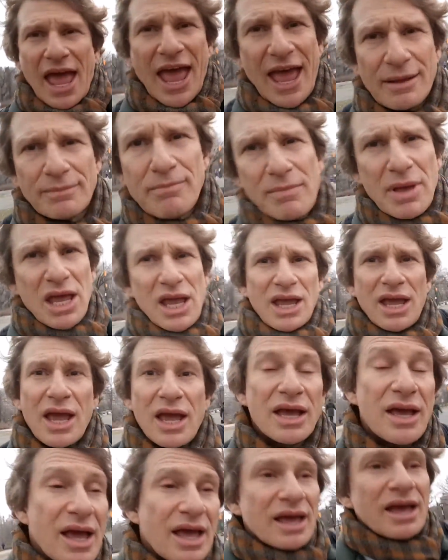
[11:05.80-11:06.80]
And me,
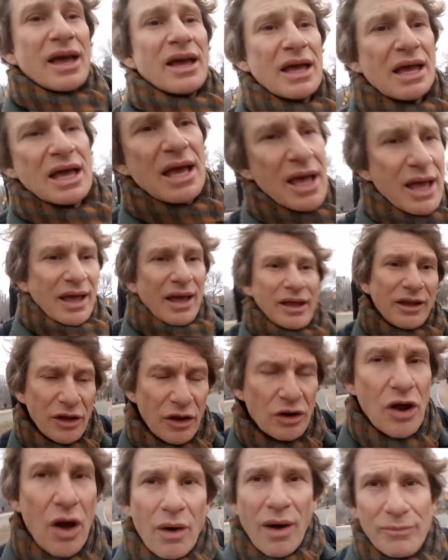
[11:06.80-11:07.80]

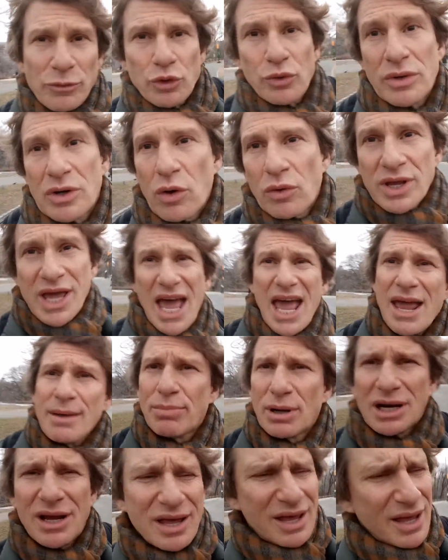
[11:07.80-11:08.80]
you know, I'm doing okay,
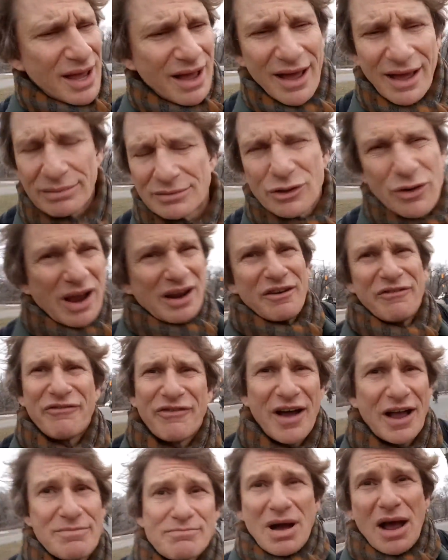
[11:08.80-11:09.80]
but I'm trying to
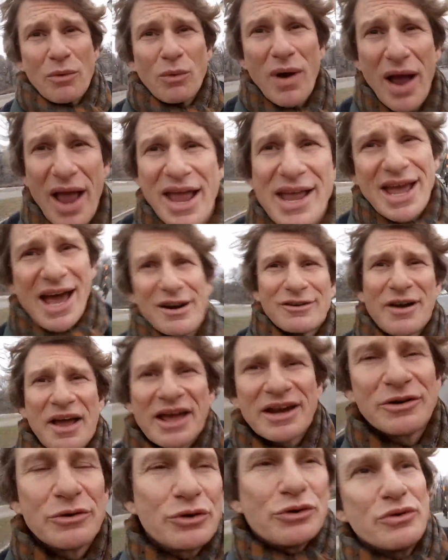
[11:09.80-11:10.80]
find my way. I don't know
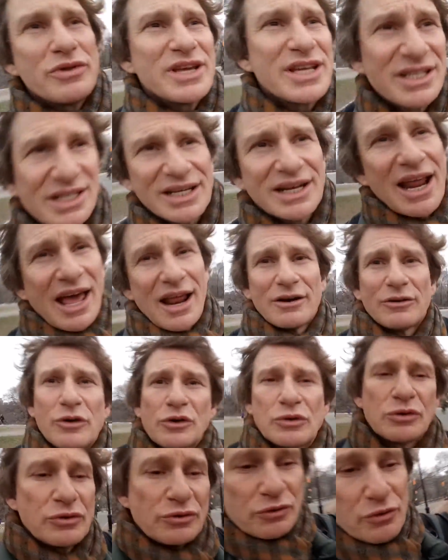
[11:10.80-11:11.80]
how to do this, and I don't
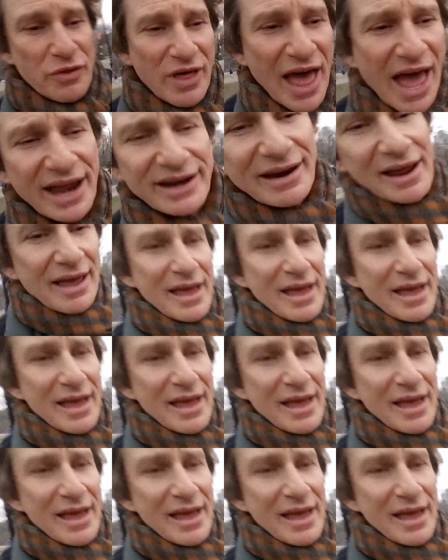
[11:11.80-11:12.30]
know how to do that.